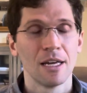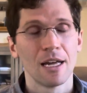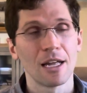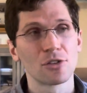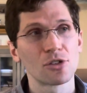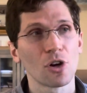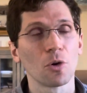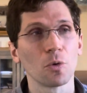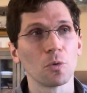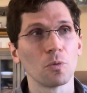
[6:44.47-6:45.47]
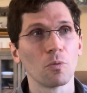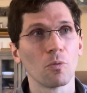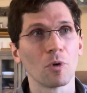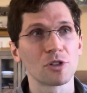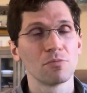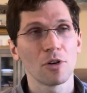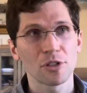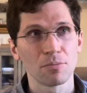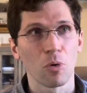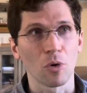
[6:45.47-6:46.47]
And so what's most
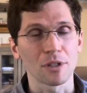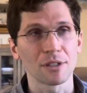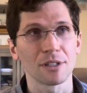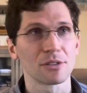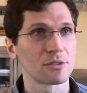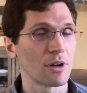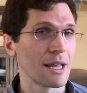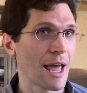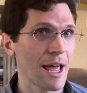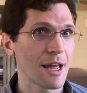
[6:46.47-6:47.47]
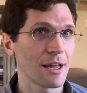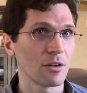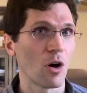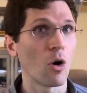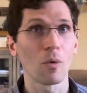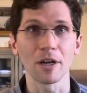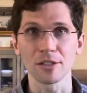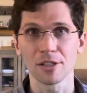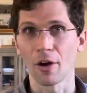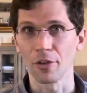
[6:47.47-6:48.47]
important is always
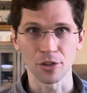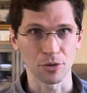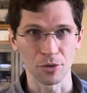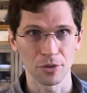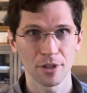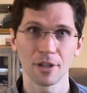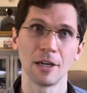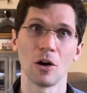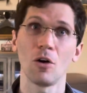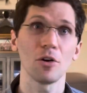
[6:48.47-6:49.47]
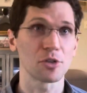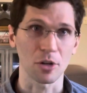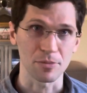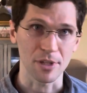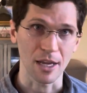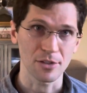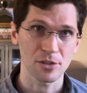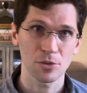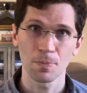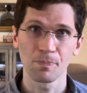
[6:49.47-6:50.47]
tell the truth in all
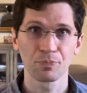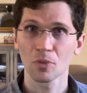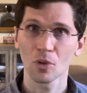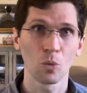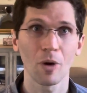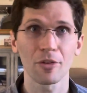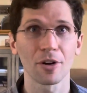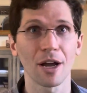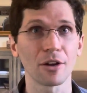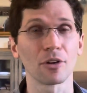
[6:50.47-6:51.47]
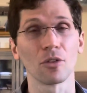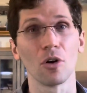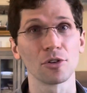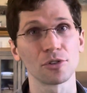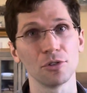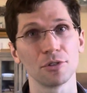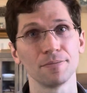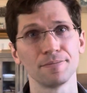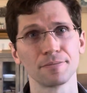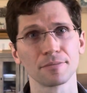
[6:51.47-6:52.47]
circumstances, whether or not you're in a lawsuit.
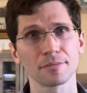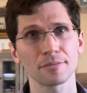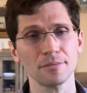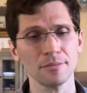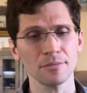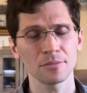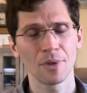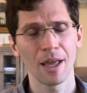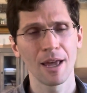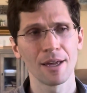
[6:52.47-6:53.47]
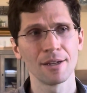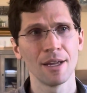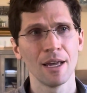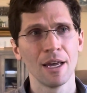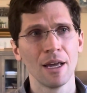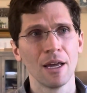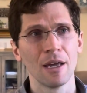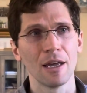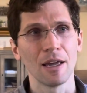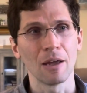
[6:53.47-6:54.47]
And
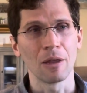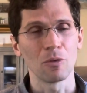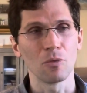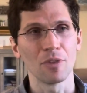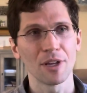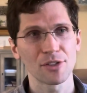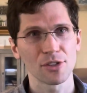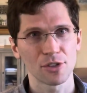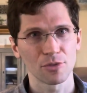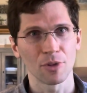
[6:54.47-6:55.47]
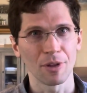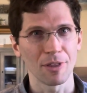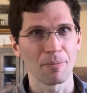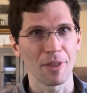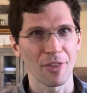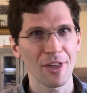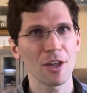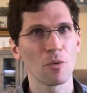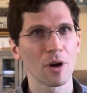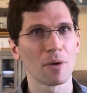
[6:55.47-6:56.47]
but the thing
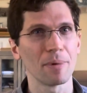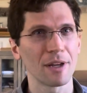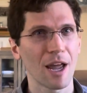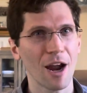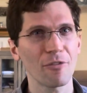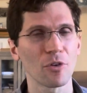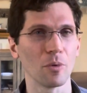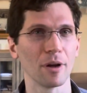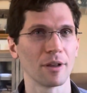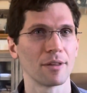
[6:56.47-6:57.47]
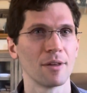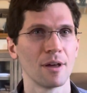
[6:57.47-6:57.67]
you want to be careful with